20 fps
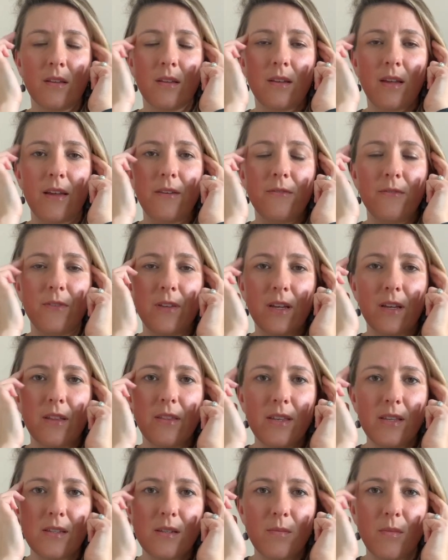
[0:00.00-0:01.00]
I feel
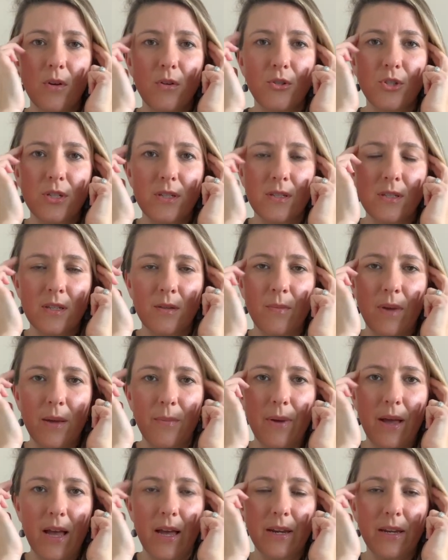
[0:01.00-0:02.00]
these emotions in my
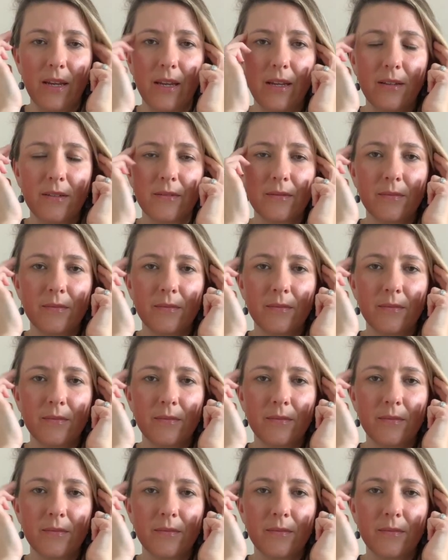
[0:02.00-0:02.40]
body.